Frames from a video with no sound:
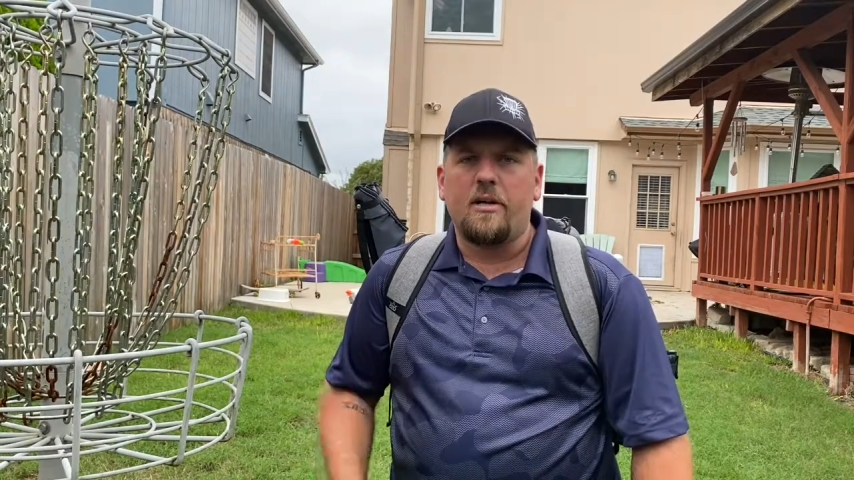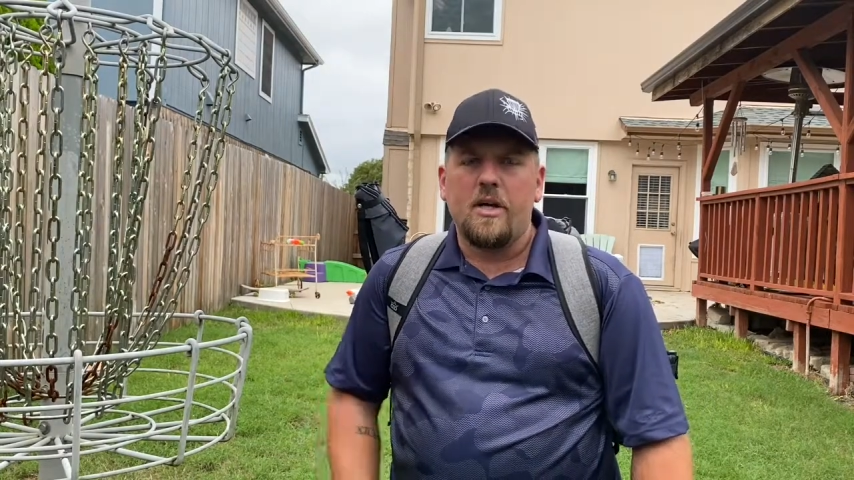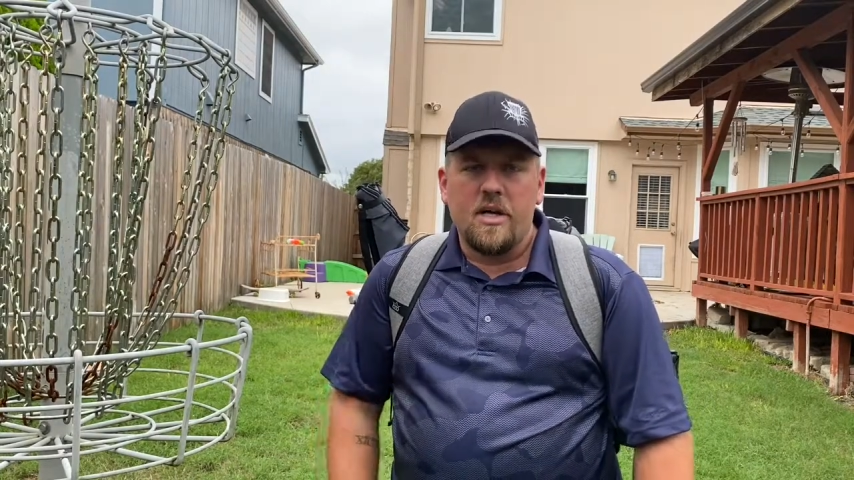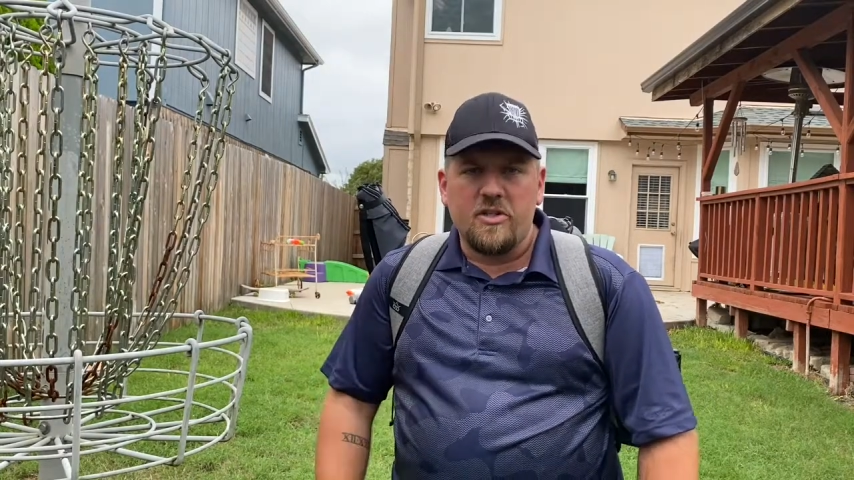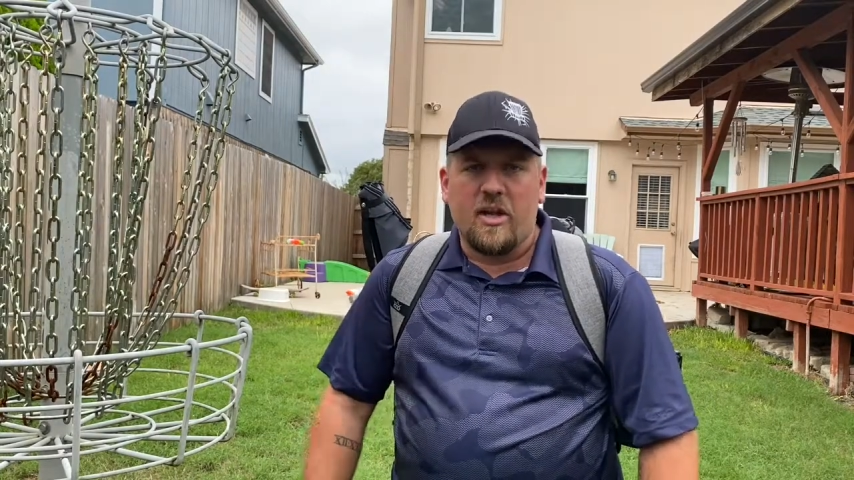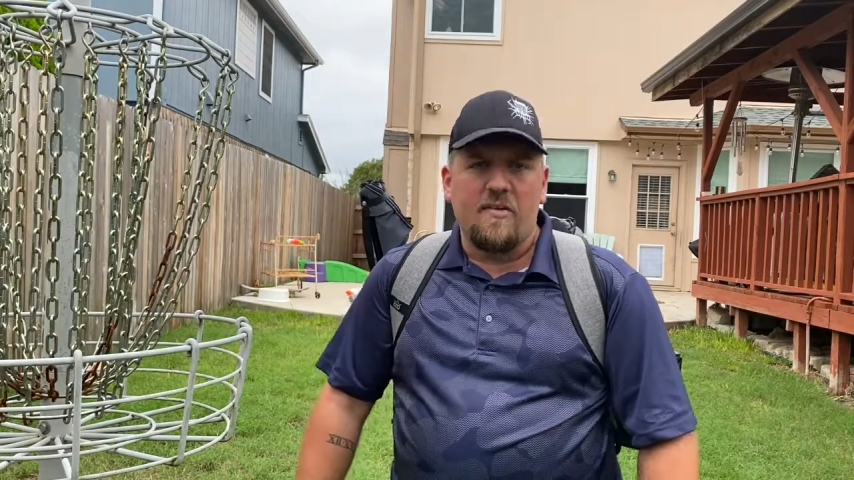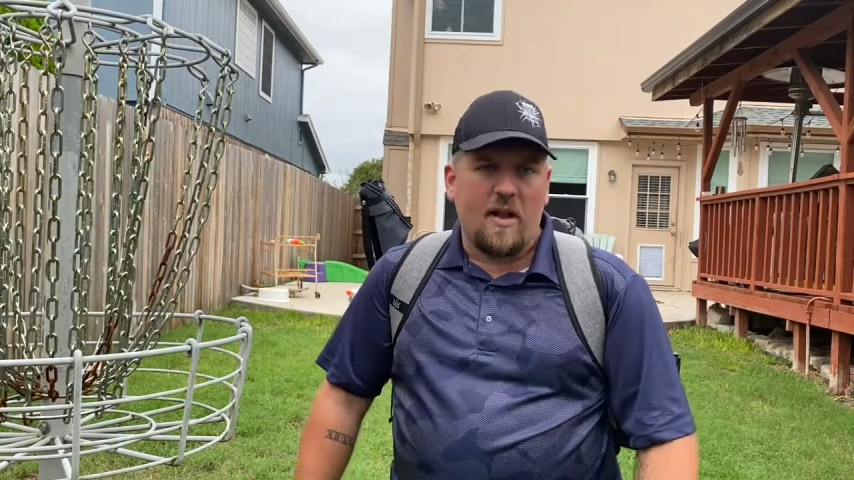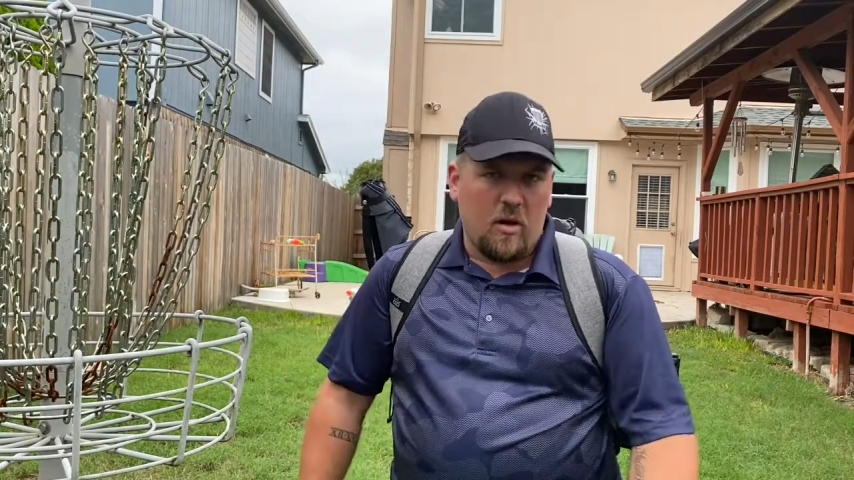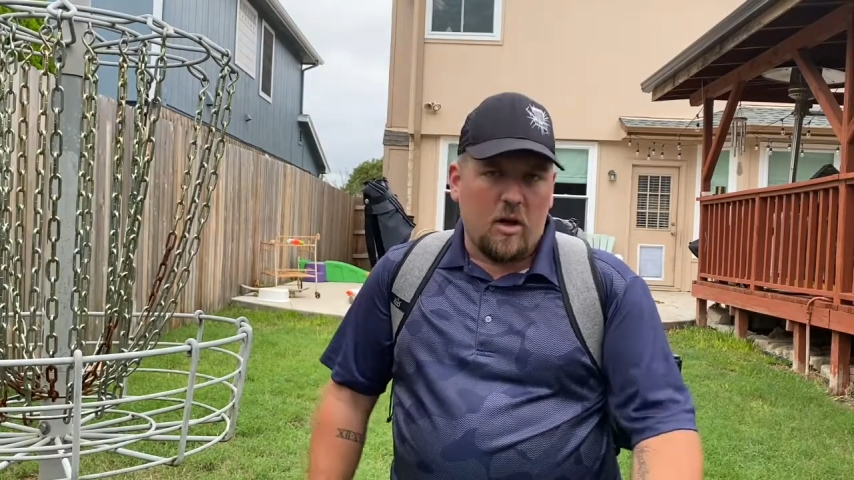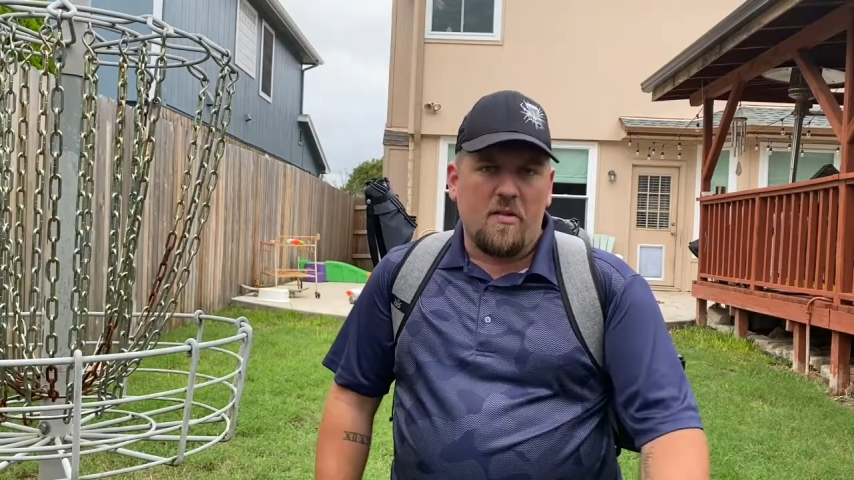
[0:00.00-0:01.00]
So give that a
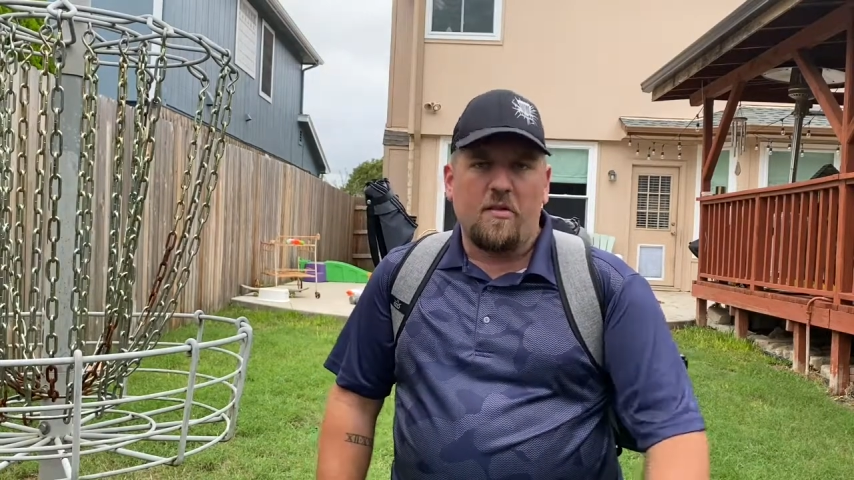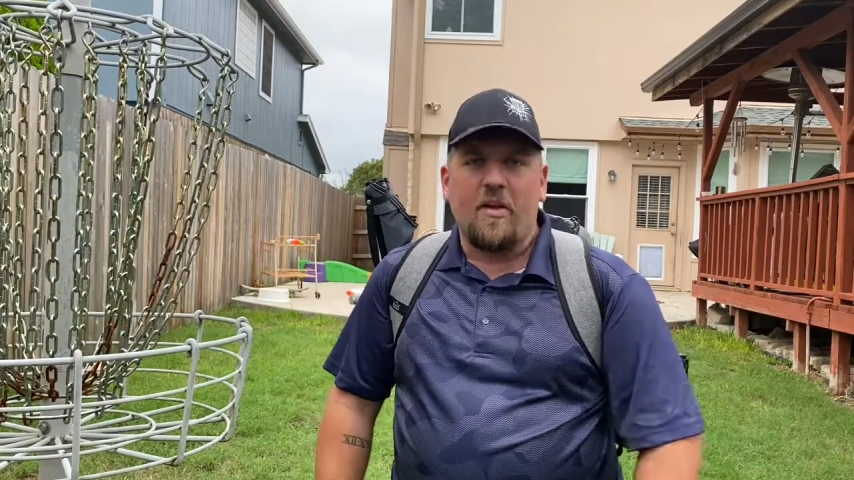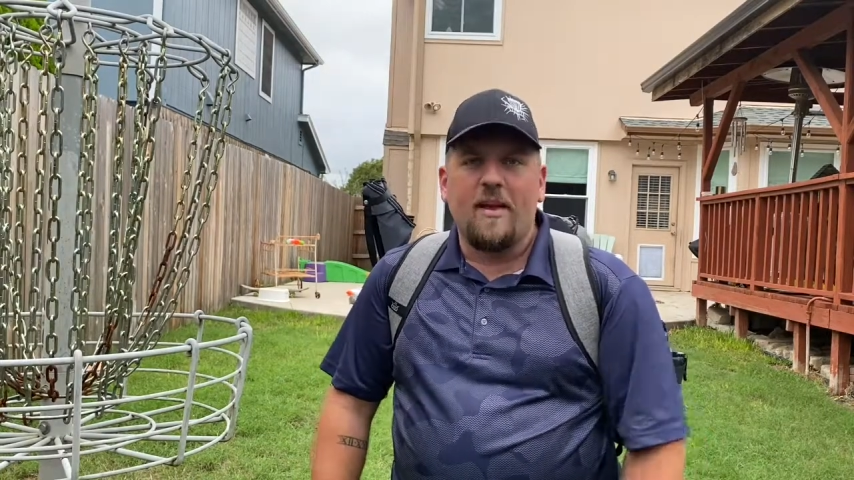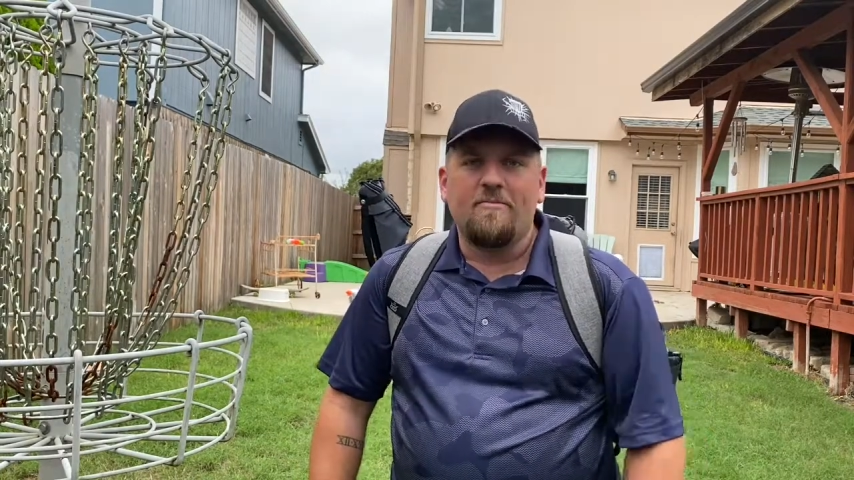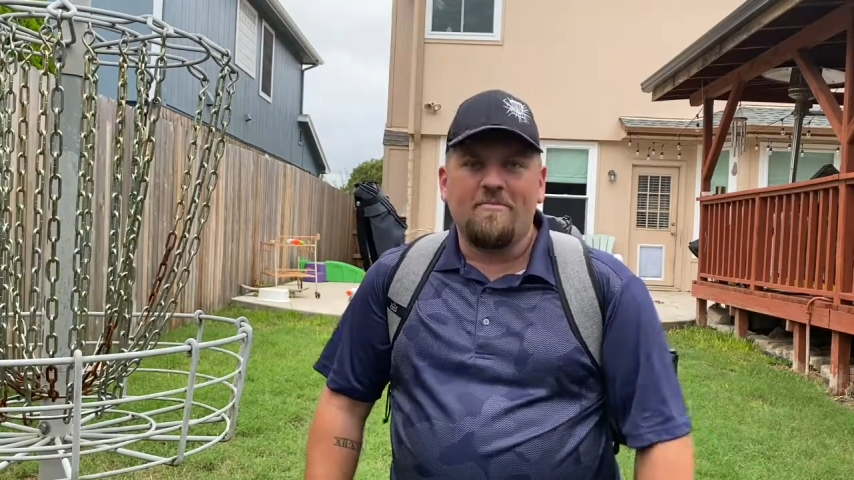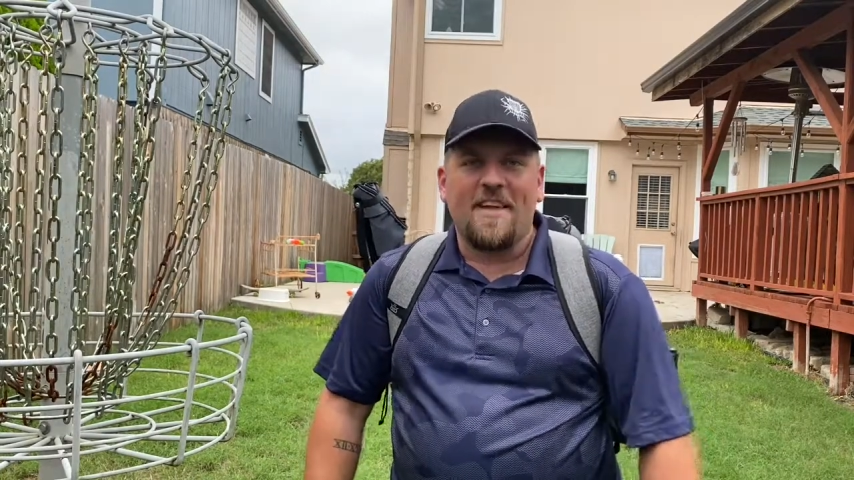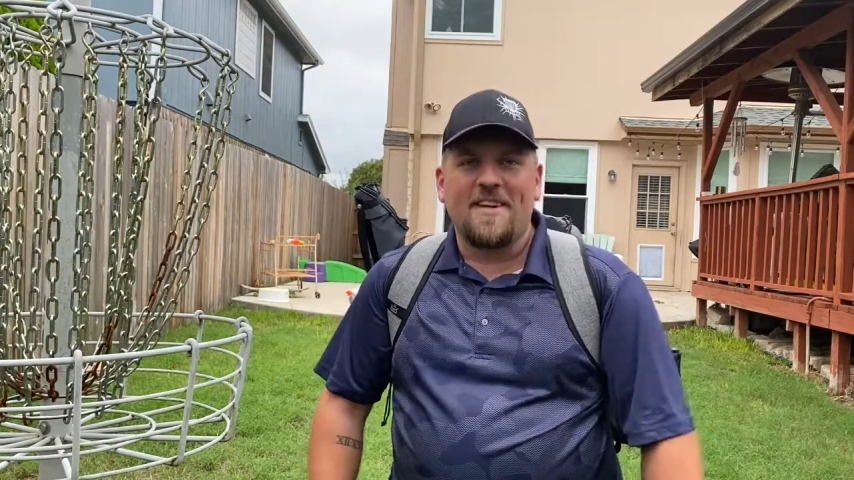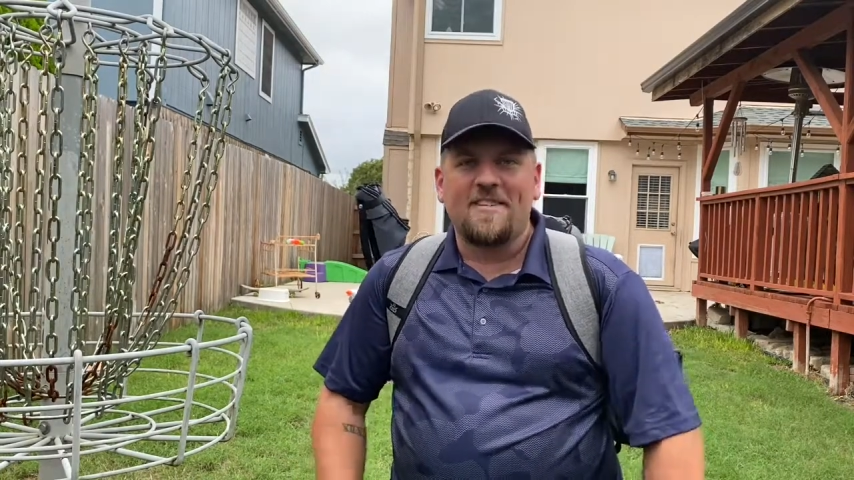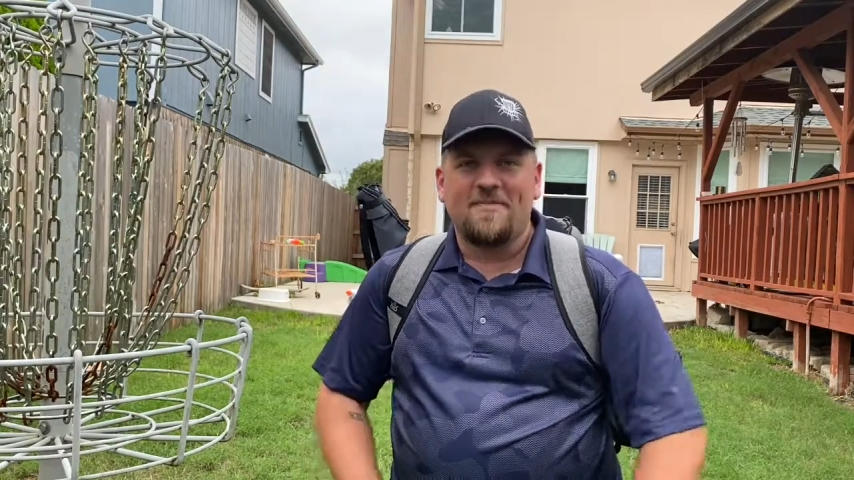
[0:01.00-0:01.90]
look on the site. Thanks.